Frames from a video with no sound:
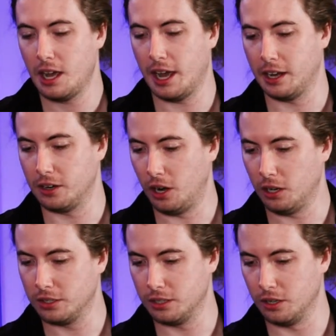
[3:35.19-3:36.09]
and
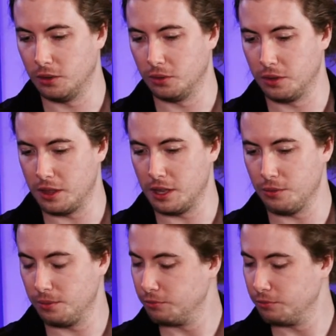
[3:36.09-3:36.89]
also the